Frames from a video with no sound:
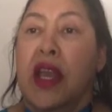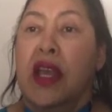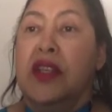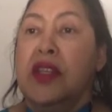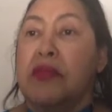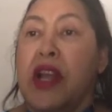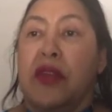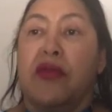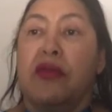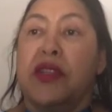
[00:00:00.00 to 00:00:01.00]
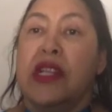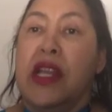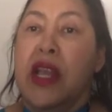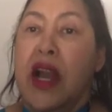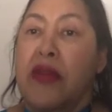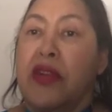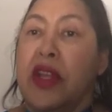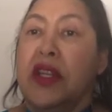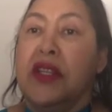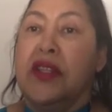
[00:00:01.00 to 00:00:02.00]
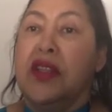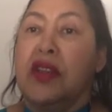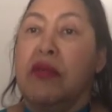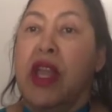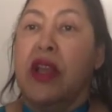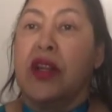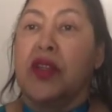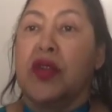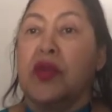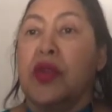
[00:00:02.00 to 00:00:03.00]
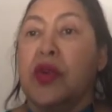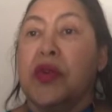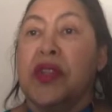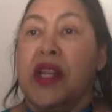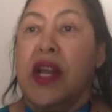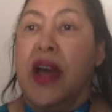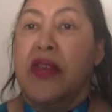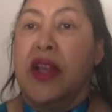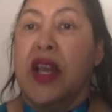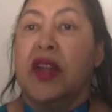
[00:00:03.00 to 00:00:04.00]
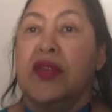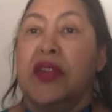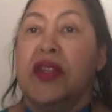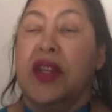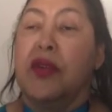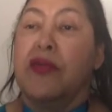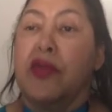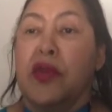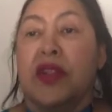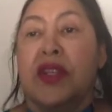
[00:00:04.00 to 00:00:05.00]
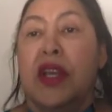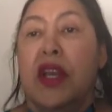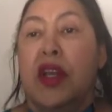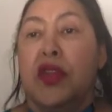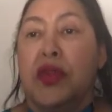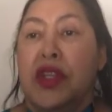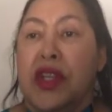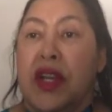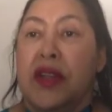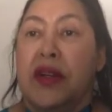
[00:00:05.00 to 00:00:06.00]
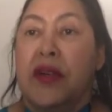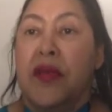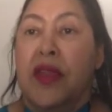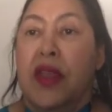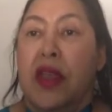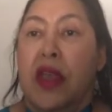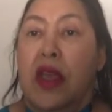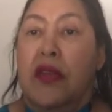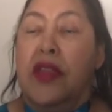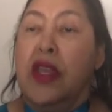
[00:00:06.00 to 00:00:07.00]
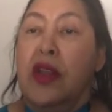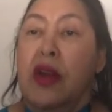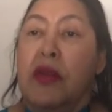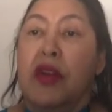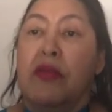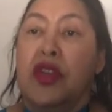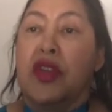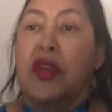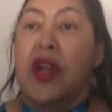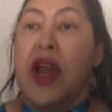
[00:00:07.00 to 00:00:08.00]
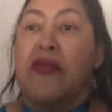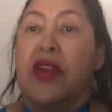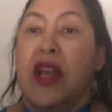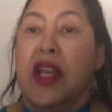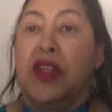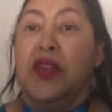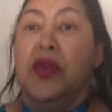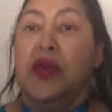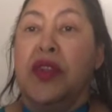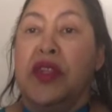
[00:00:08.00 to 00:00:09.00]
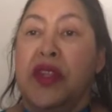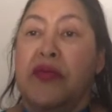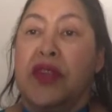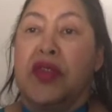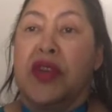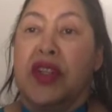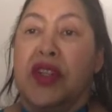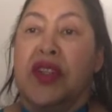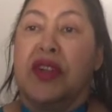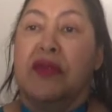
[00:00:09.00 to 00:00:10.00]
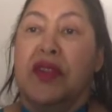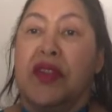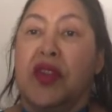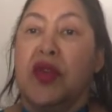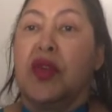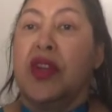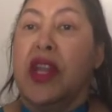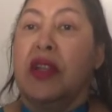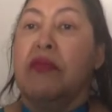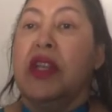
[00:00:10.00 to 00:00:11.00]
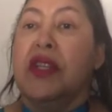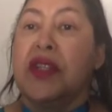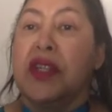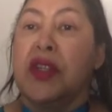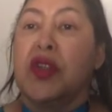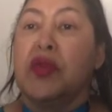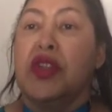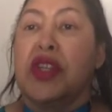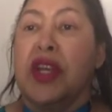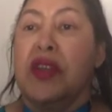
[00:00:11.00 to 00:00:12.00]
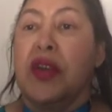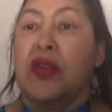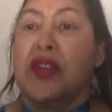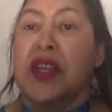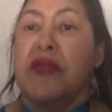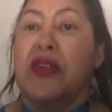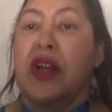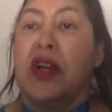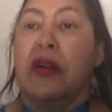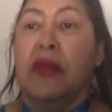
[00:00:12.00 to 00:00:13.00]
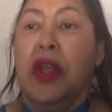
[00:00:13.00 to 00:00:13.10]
And these platforms link African decision makers to those in other countries and, of course, to each other. The Economic Commission on Africa has used these infrastructure services to connect ministers to each other across Africa,